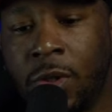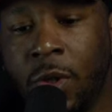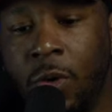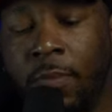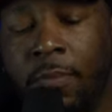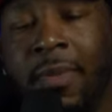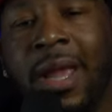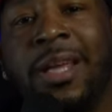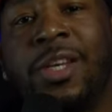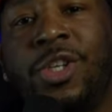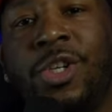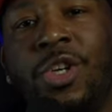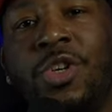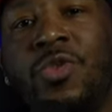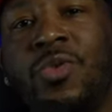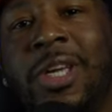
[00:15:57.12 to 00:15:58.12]
so make
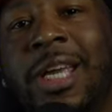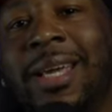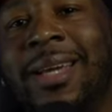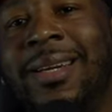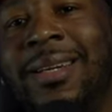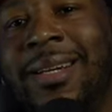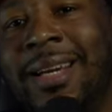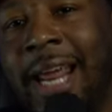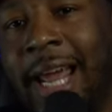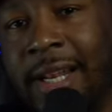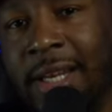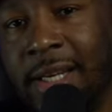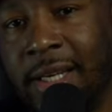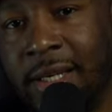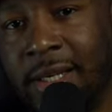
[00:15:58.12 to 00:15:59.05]
sure you get good at